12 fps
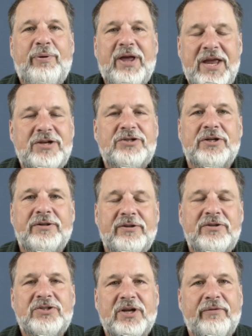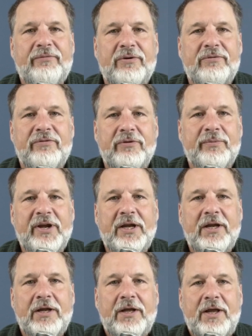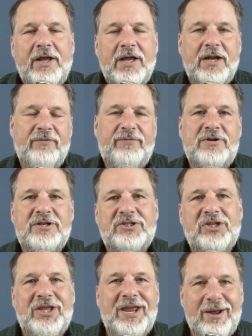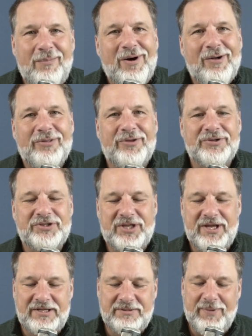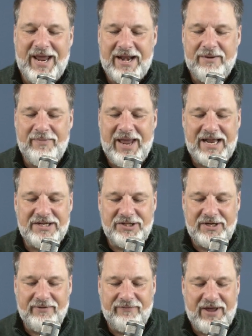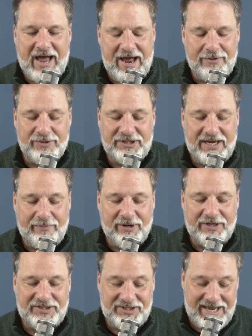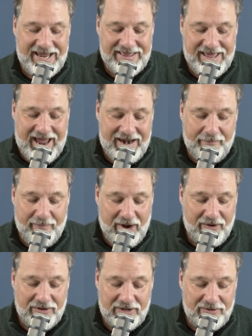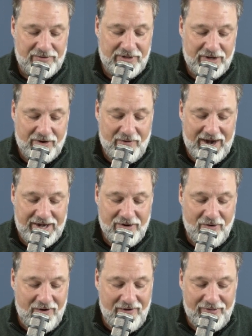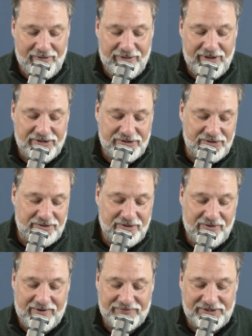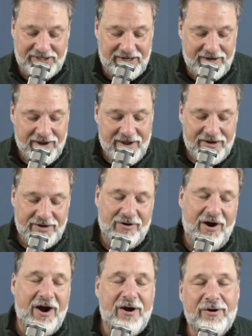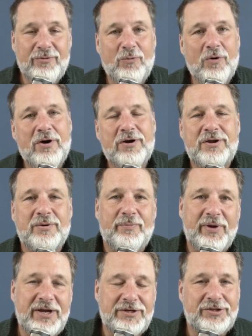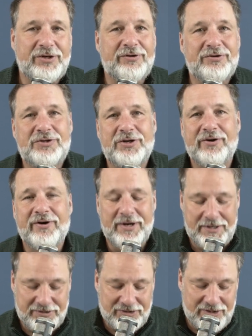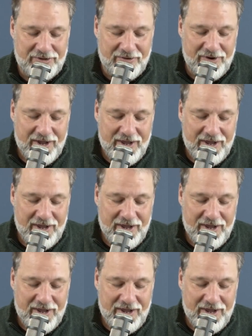patiently suffered for me. And if you just think about those things, man, imagine if God was able to say that about you. You know, I know all the things you do. I've seen your hard work, your patient endurance. You